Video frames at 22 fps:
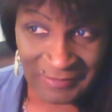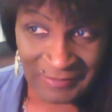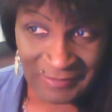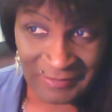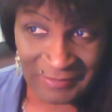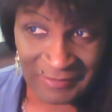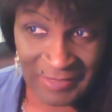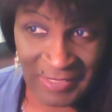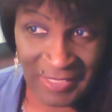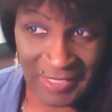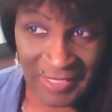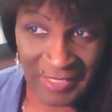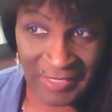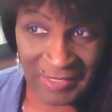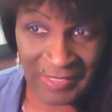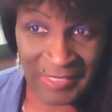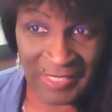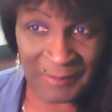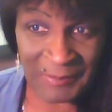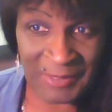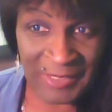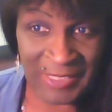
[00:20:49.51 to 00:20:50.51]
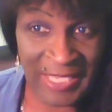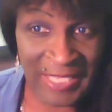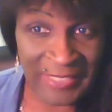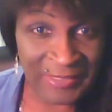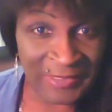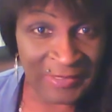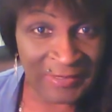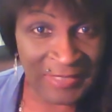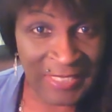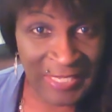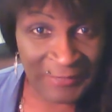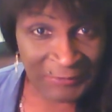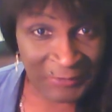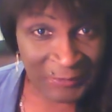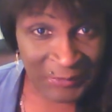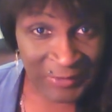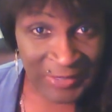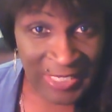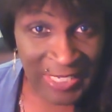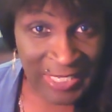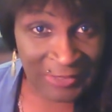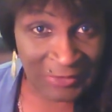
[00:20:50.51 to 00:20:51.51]
yeah, I mean, I didn't have to
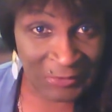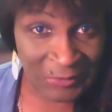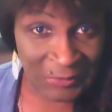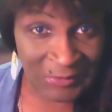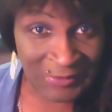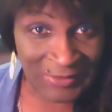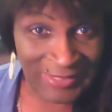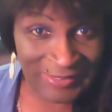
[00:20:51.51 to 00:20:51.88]
react to it.